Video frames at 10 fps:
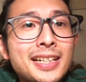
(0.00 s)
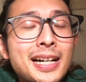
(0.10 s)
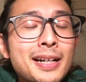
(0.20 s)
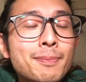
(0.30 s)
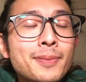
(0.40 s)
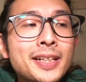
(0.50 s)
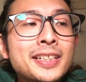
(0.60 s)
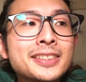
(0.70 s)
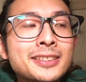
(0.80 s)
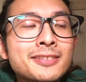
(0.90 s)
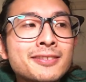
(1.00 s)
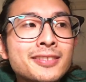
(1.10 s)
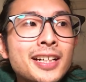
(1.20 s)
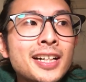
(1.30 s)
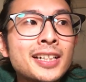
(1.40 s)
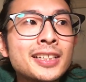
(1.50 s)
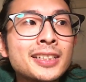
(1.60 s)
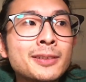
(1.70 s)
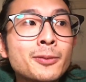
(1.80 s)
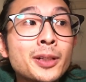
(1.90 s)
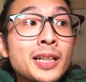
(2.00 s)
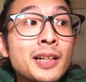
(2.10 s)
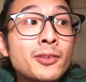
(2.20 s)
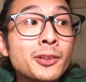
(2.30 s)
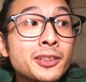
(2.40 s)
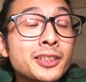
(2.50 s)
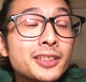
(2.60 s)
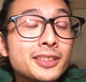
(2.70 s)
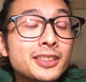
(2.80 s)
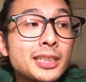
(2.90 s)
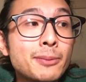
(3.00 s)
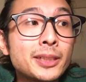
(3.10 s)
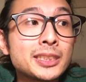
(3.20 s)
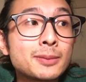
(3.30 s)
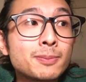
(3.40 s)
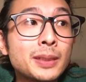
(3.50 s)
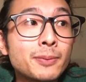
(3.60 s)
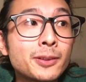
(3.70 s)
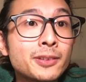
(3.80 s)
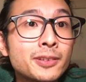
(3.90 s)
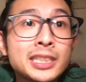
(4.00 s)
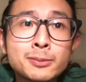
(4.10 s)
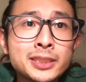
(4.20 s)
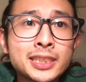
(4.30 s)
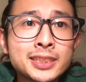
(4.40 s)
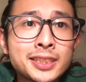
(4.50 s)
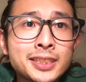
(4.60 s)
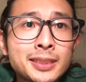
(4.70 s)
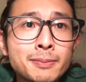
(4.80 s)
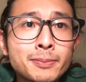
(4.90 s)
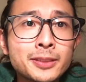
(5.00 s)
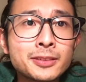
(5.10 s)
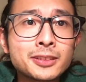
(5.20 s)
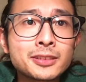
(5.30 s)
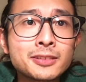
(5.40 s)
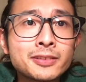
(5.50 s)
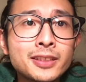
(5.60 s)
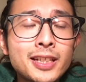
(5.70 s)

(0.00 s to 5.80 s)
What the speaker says: But you know, I wanna avoid Japanese people as much as I can because you know,